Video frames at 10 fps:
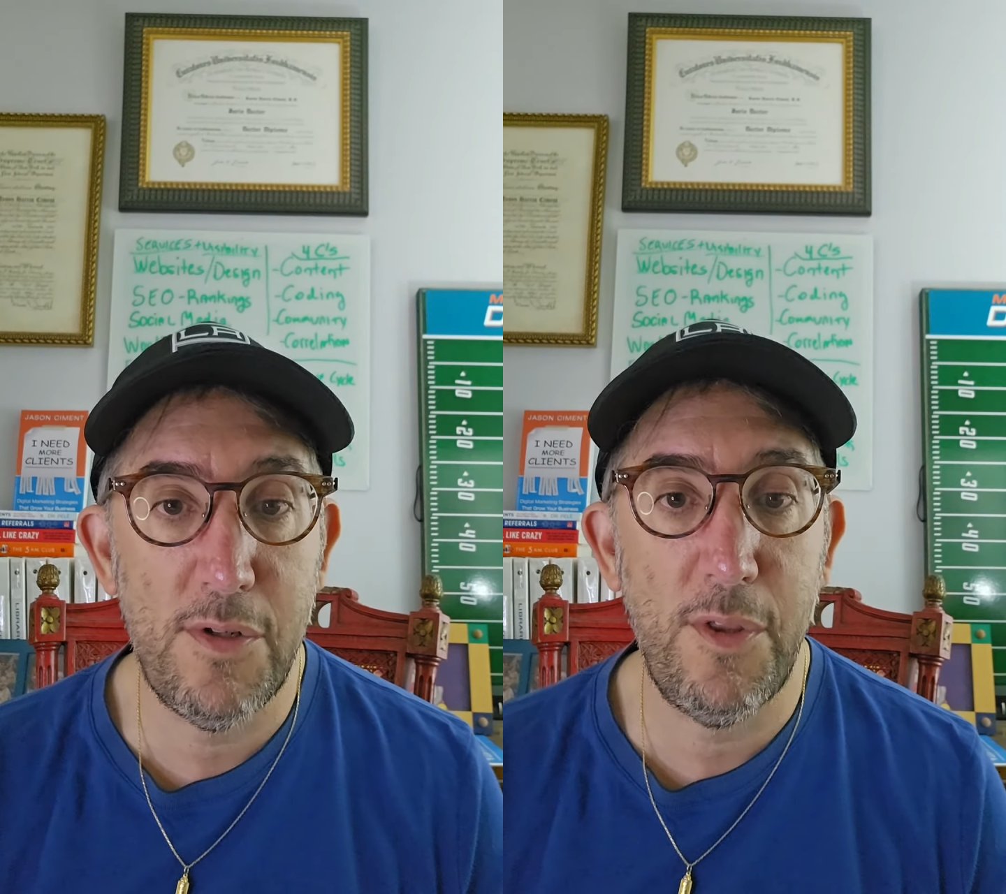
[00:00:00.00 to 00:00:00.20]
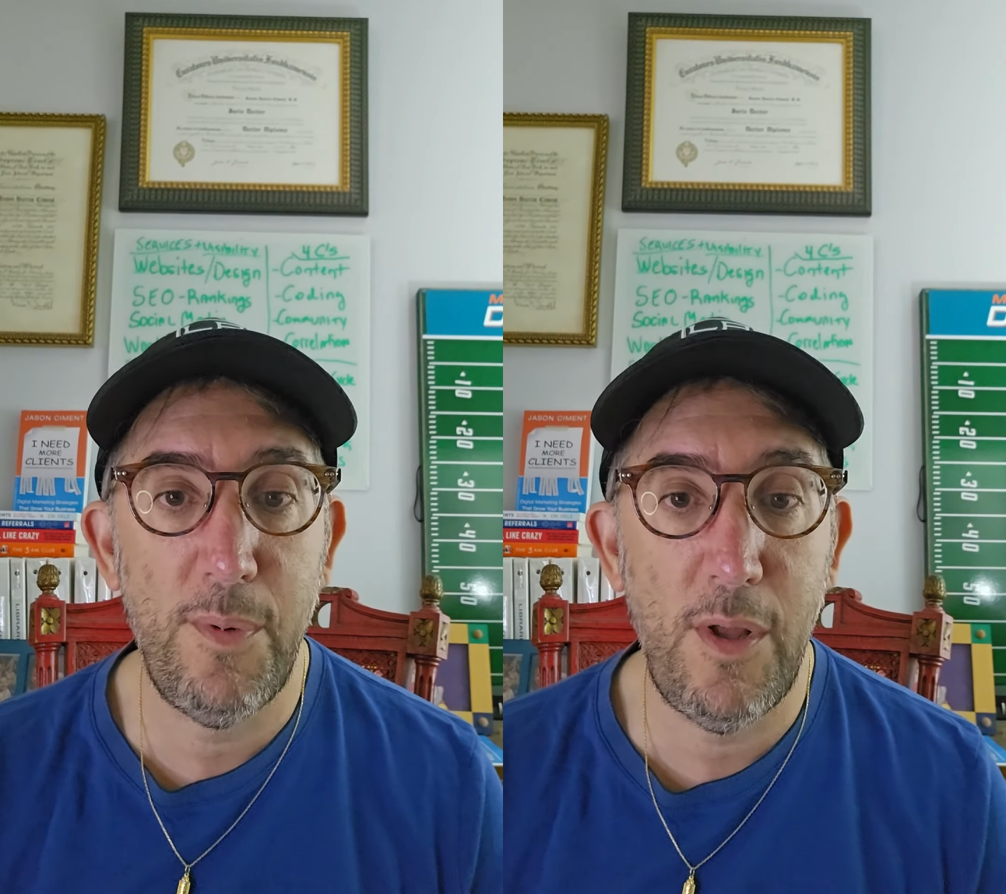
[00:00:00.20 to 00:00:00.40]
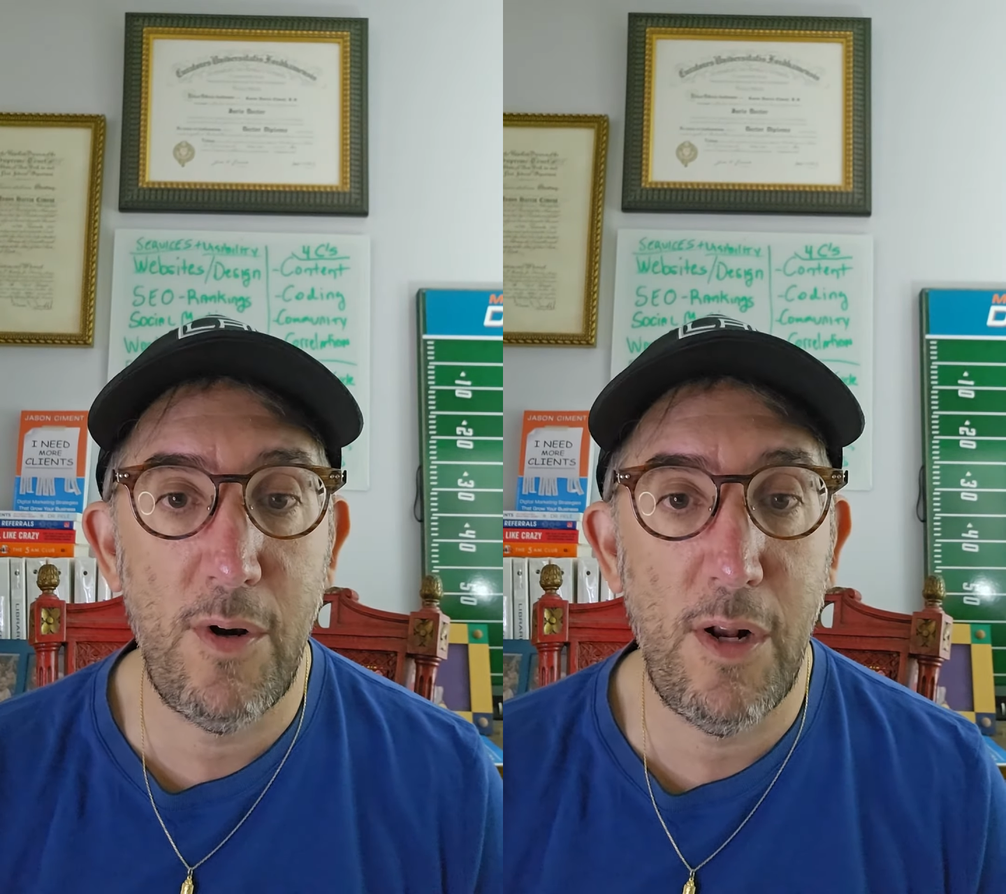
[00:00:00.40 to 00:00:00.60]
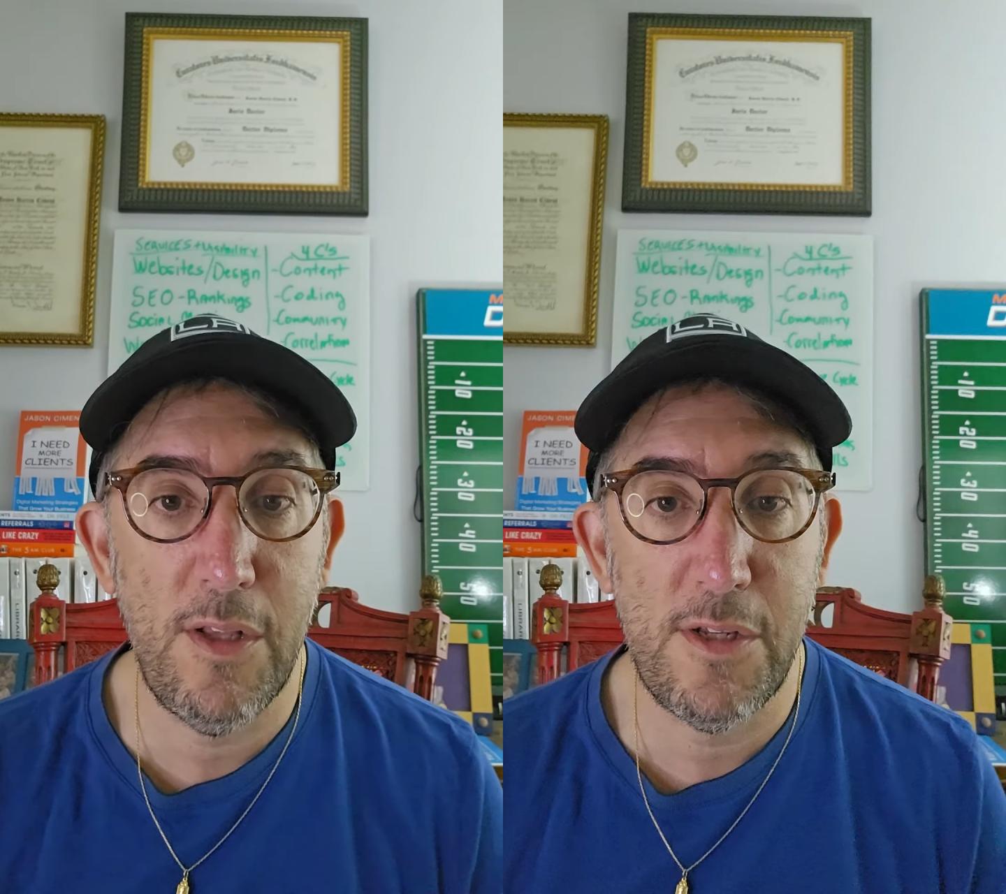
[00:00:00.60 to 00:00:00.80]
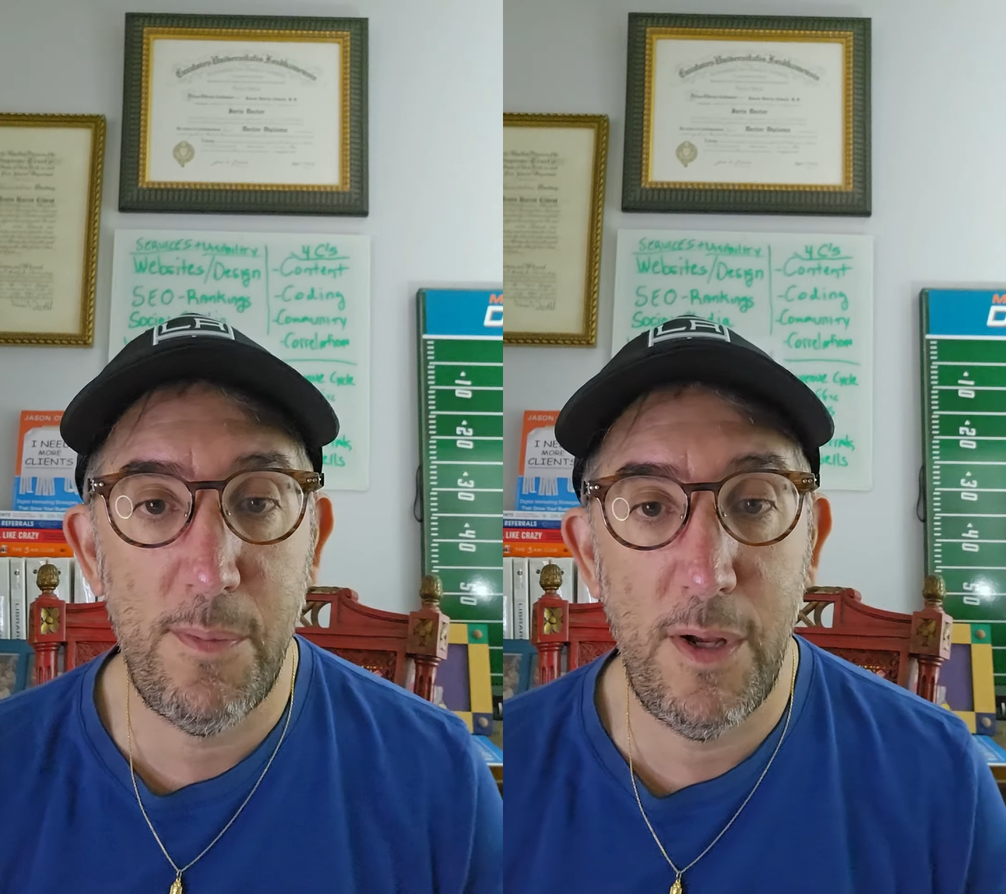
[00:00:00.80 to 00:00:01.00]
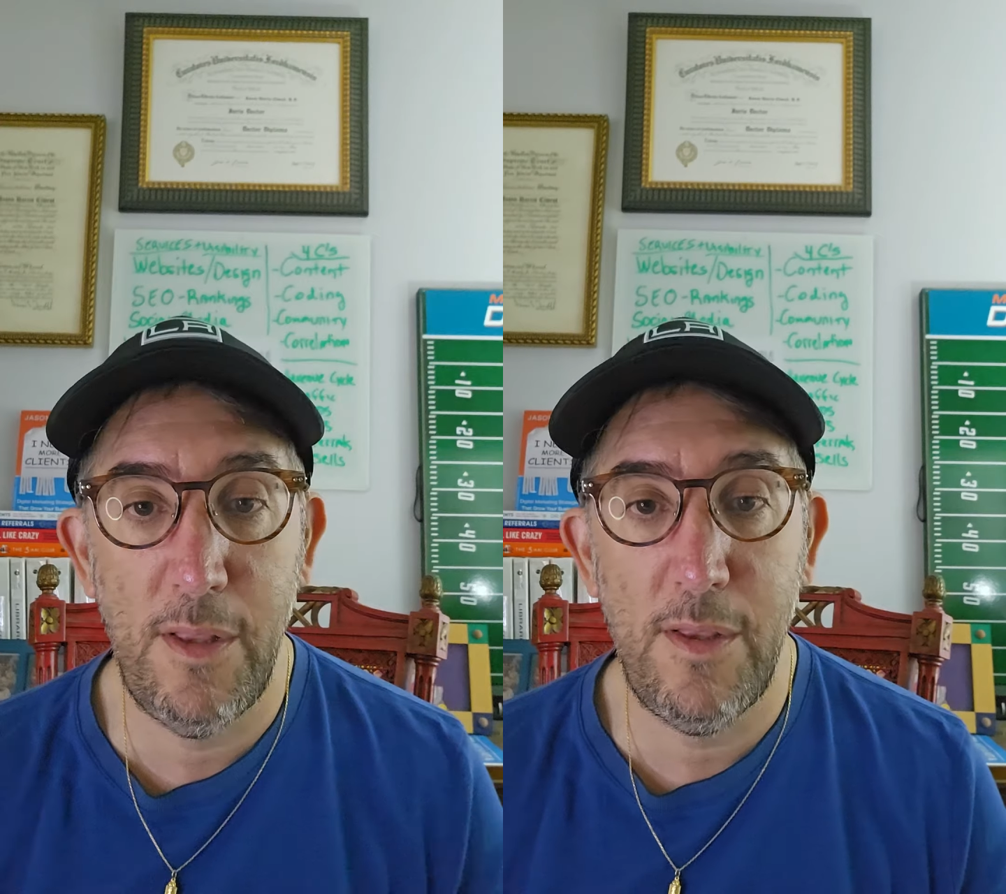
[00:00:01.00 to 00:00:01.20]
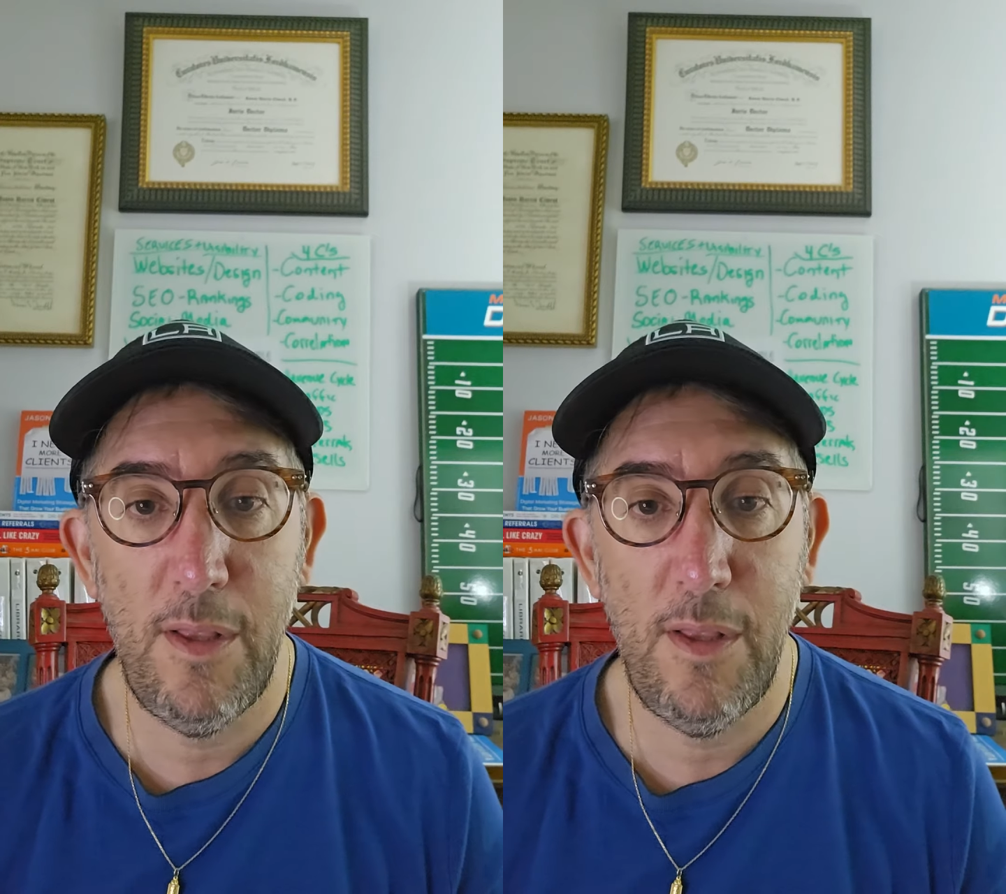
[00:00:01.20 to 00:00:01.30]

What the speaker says: $300 a month,